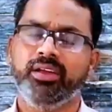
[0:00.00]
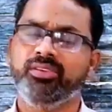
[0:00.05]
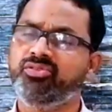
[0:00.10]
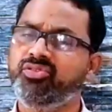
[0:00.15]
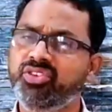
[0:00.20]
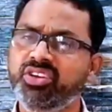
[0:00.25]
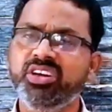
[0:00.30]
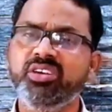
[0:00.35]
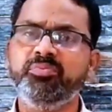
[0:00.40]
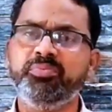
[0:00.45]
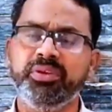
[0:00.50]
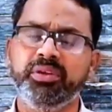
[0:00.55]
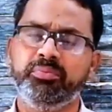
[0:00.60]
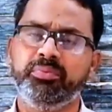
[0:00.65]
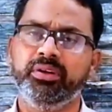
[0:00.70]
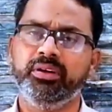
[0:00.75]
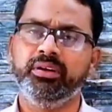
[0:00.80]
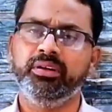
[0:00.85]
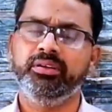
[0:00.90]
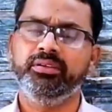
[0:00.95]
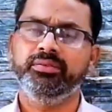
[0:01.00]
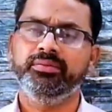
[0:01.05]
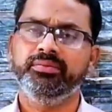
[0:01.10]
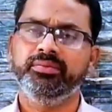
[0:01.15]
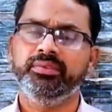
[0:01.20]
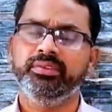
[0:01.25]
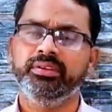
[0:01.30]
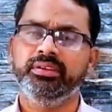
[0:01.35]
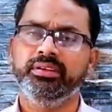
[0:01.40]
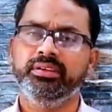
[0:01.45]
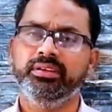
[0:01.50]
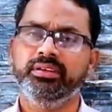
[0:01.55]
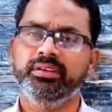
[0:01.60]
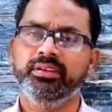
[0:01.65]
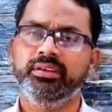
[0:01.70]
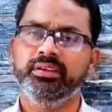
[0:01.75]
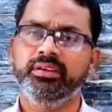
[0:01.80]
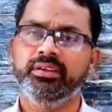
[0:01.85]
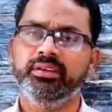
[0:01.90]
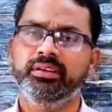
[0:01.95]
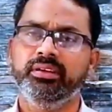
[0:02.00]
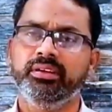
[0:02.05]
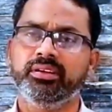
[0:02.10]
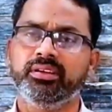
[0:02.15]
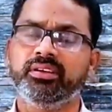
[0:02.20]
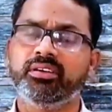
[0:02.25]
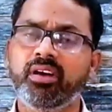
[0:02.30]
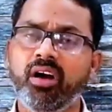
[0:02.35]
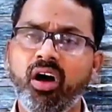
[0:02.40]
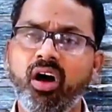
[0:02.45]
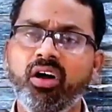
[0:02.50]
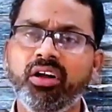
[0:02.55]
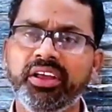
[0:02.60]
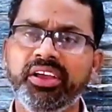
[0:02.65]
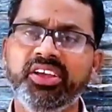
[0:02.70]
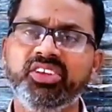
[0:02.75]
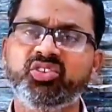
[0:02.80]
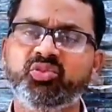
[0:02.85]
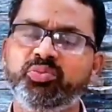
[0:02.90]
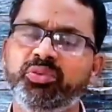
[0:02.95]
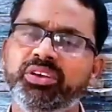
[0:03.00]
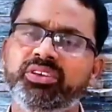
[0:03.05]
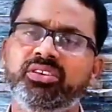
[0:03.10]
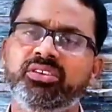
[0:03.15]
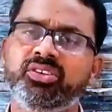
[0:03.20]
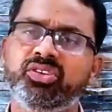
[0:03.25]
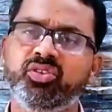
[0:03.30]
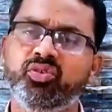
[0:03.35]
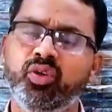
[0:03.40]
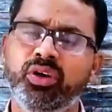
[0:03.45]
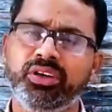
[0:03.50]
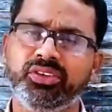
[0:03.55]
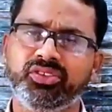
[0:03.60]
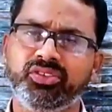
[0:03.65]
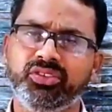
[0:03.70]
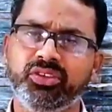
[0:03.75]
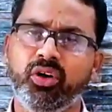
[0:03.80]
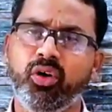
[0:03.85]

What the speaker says: And dear people, God is speaking to us.